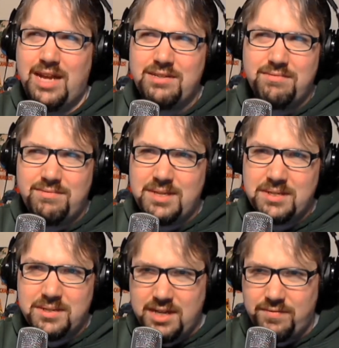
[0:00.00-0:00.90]
that
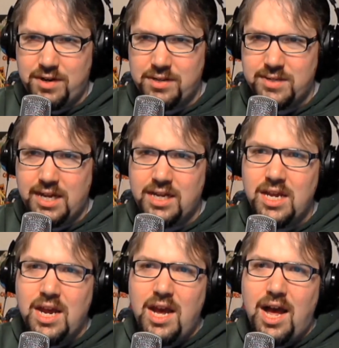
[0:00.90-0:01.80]
doesn't sound very
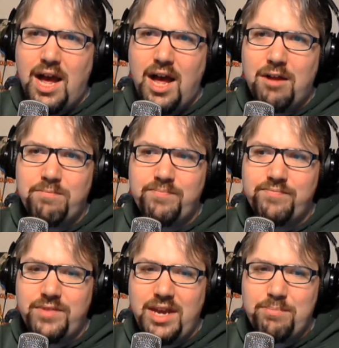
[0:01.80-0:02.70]
exciting,
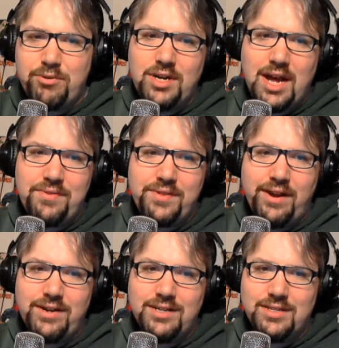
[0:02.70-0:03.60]
and put it out
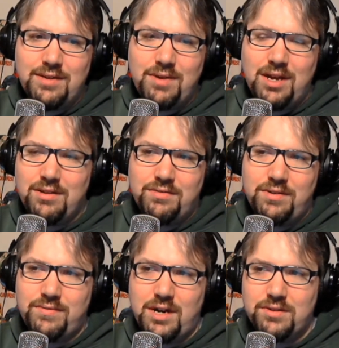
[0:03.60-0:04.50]
there, and it's like, well,
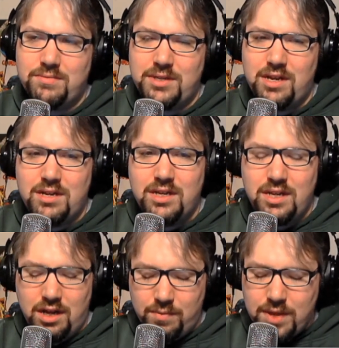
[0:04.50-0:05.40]
24 hours will be gone,
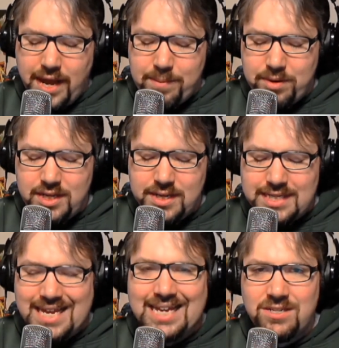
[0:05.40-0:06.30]
you know. But you
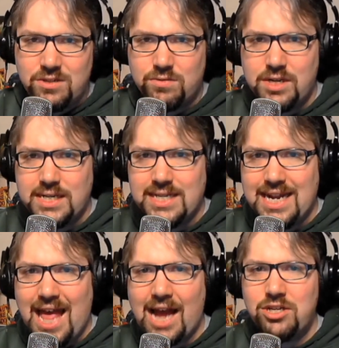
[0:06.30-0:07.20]
can take stories
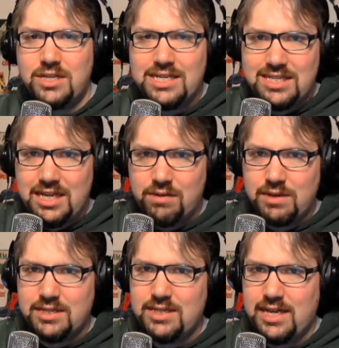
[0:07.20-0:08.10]
and actually
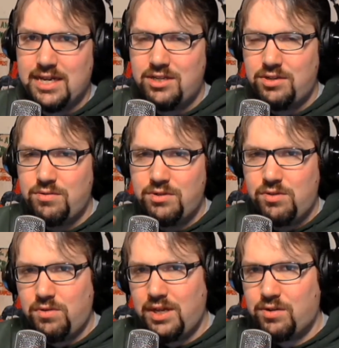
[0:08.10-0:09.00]
sequence things and do
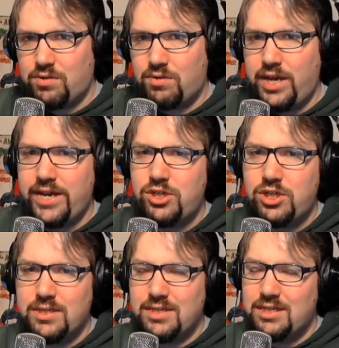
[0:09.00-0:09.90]
new little
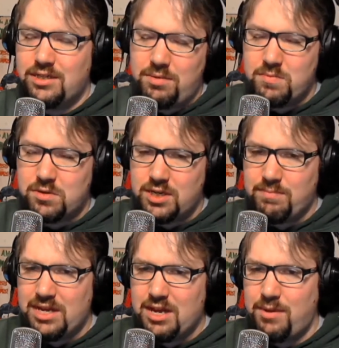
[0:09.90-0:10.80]
creations, and some people are
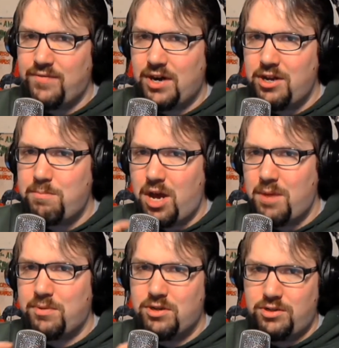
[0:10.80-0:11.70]
becoming very
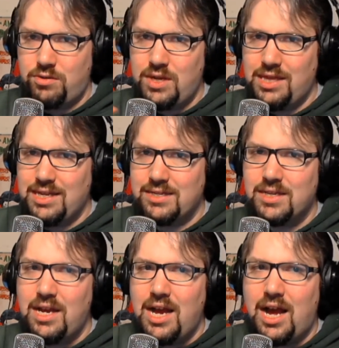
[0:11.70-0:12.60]
popular doing
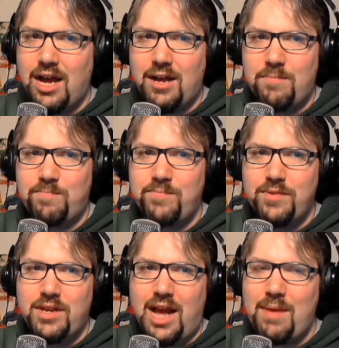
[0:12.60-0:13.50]
this. I'm
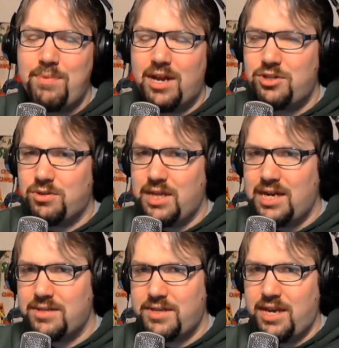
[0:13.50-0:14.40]
not sure
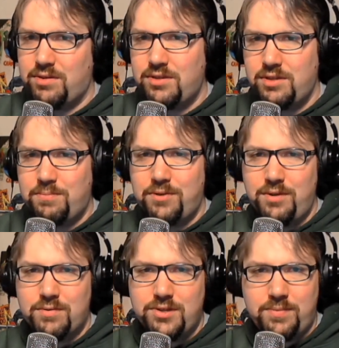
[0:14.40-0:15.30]
that it scales to the
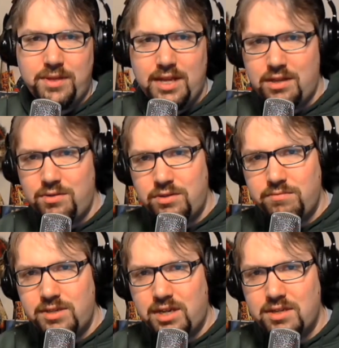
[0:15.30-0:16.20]
point where something like
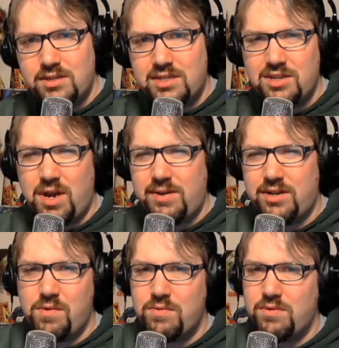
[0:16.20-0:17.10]
YouTube does, so I
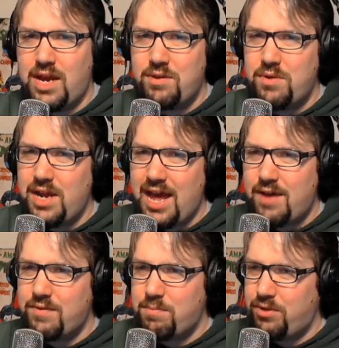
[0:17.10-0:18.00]
don't
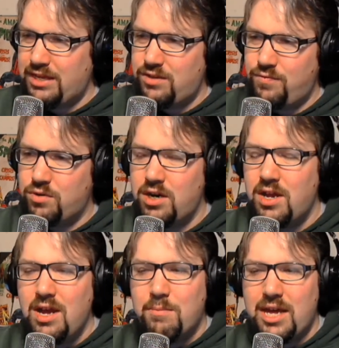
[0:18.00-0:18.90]
have a place for
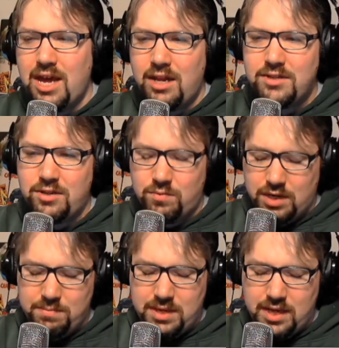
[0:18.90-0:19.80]
it, but I kind of still
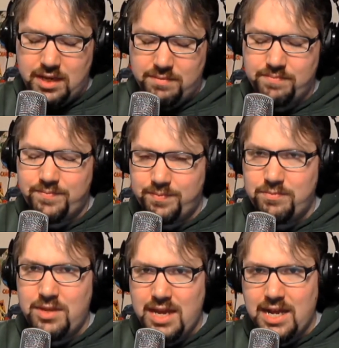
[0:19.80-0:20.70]
want to be
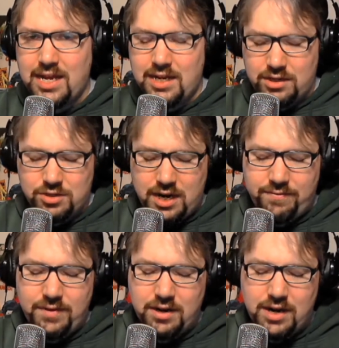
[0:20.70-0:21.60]
in it and try
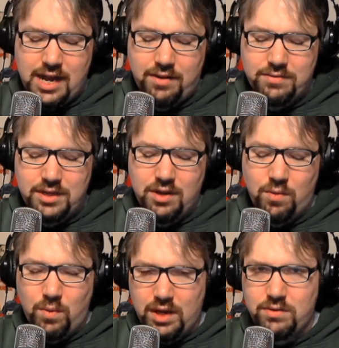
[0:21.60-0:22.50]
to figure out, you
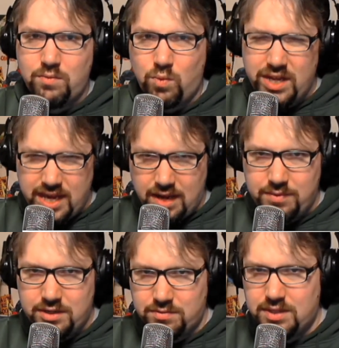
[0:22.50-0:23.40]
know, what
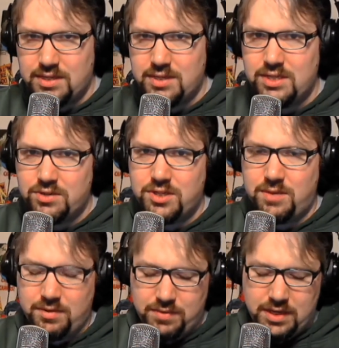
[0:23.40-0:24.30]
can we do with this? Is there
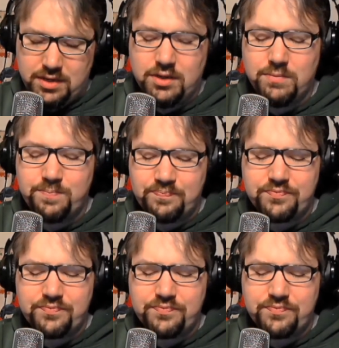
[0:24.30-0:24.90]
something we can do?